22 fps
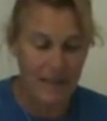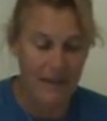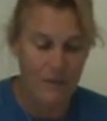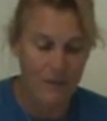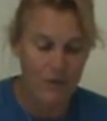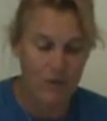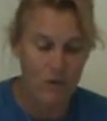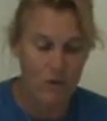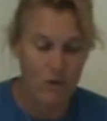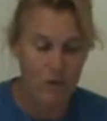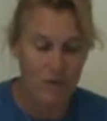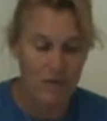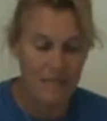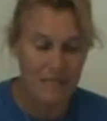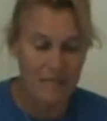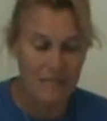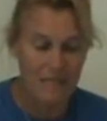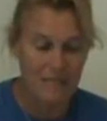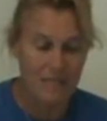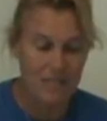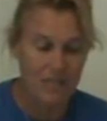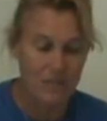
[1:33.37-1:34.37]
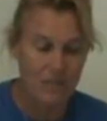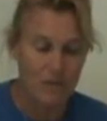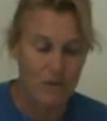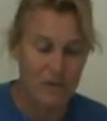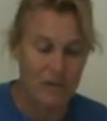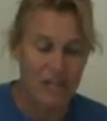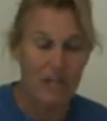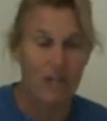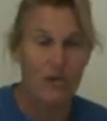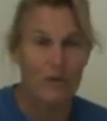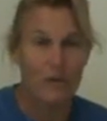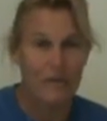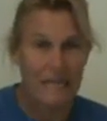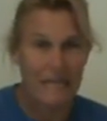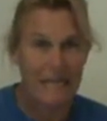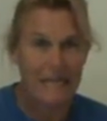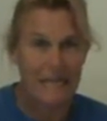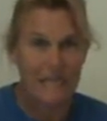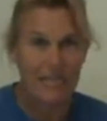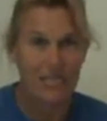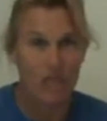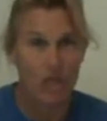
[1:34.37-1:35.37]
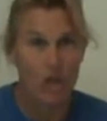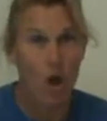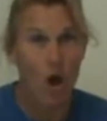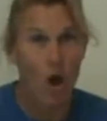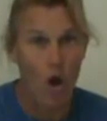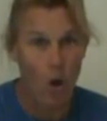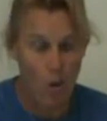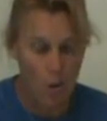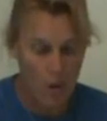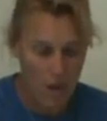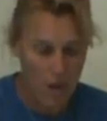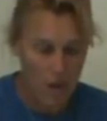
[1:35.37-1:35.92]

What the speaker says: if you are addicted to it and you need it to go.